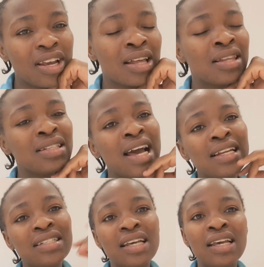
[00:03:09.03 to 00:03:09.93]
And this
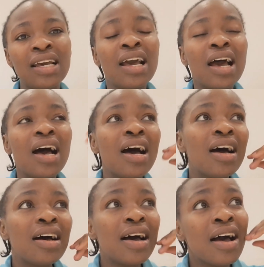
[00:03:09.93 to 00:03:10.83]
girl is saying,
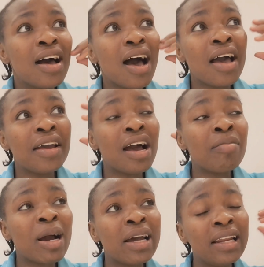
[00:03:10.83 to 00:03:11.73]
I
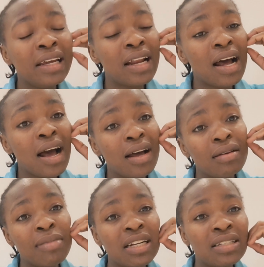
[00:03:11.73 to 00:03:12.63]
am a cleaner,
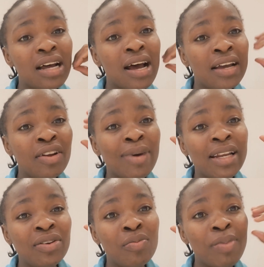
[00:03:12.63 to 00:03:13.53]
but I
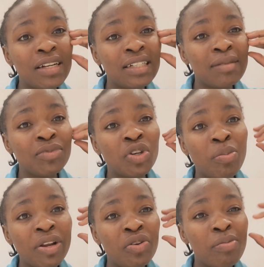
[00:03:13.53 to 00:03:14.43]
normally do part-time
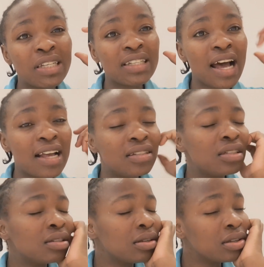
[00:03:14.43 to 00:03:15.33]
job. I do massage.
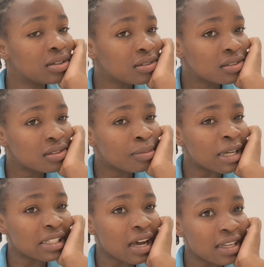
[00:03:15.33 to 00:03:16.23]

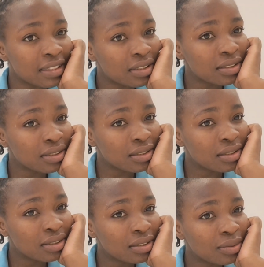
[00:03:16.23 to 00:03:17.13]
Massage.
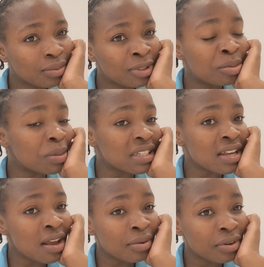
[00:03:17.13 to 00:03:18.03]
Which
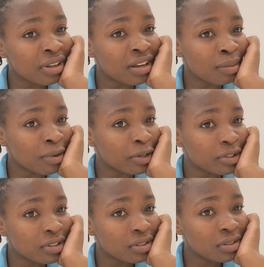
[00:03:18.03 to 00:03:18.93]
massage are you talking about?
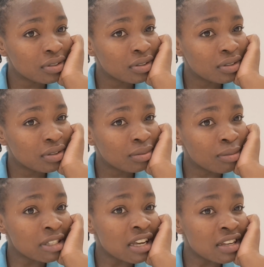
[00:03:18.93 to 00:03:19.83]

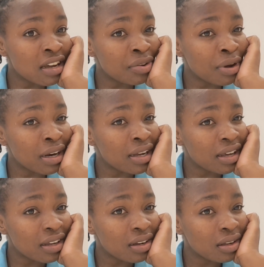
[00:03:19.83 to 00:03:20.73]
Massage and you are
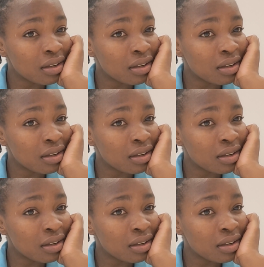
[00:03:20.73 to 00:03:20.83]
naked.